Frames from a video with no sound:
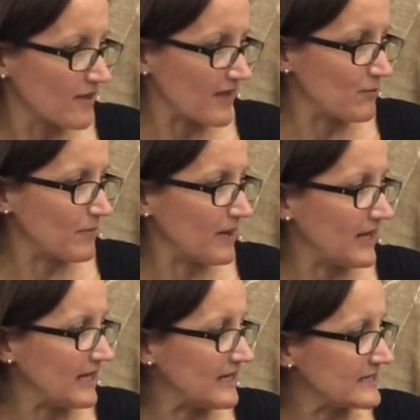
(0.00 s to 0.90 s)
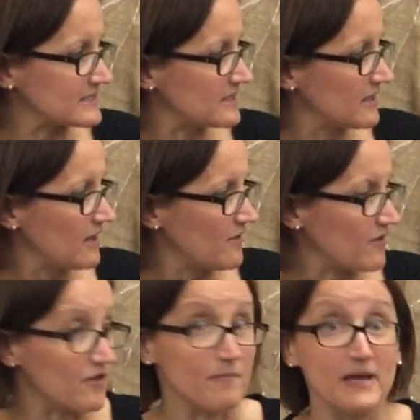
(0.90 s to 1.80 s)
They were pleased
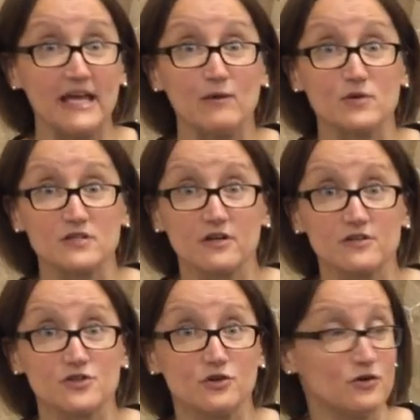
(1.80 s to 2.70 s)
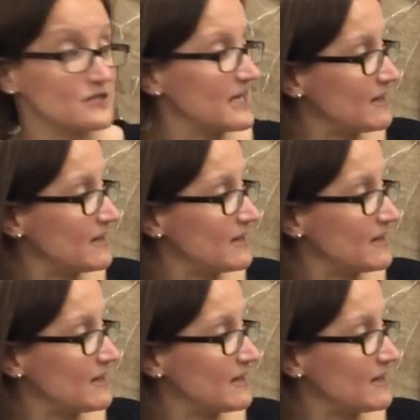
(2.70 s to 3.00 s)
that the pea wasn't going to cause